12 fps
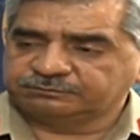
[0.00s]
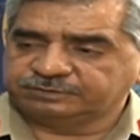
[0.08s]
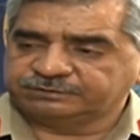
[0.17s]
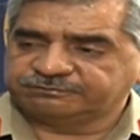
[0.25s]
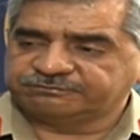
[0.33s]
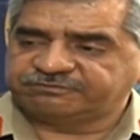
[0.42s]

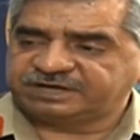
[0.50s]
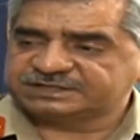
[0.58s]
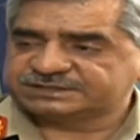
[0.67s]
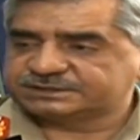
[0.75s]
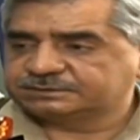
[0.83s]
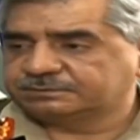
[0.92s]
we've
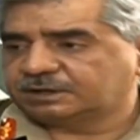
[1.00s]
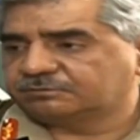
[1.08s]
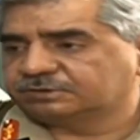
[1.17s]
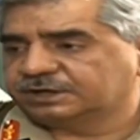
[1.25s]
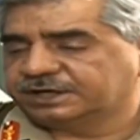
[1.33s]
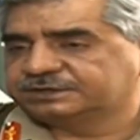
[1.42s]
fenced
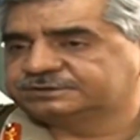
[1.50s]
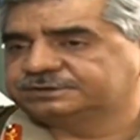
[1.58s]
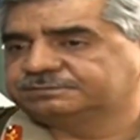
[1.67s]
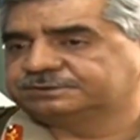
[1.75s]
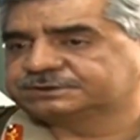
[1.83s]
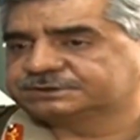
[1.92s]
about
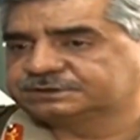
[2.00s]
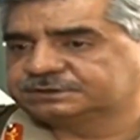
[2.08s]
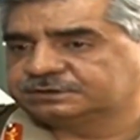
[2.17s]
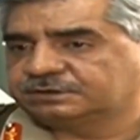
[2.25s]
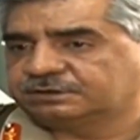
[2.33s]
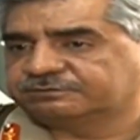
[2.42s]

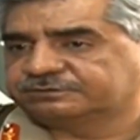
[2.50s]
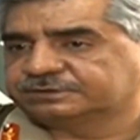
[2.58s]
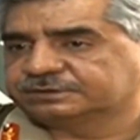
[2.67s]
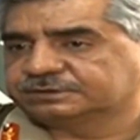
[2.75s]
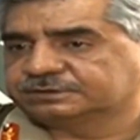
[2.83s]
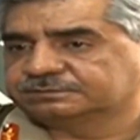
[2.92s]
83% of
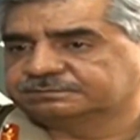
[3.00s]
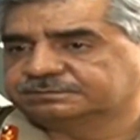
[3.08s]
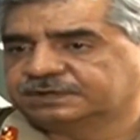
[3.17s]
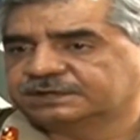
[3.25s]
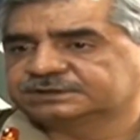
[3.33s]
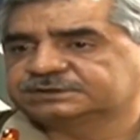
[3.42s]
the
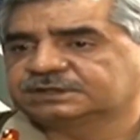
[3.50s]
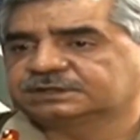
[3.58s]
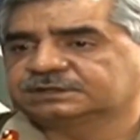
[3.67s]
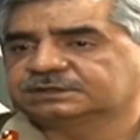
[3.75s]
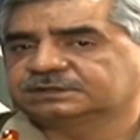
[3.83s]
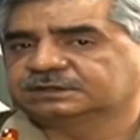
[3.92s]

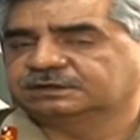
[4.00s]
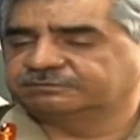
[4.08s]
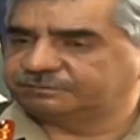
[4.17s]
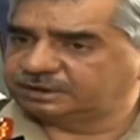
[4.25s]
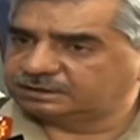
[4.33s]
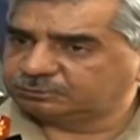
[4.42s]

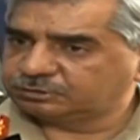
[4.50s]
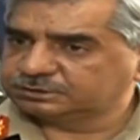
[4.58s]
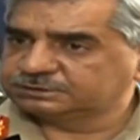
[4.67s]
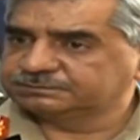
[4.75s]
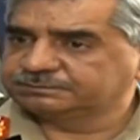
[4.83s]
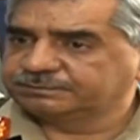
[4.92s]
Pakistan-Afghan
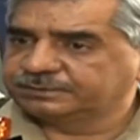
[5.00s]
border.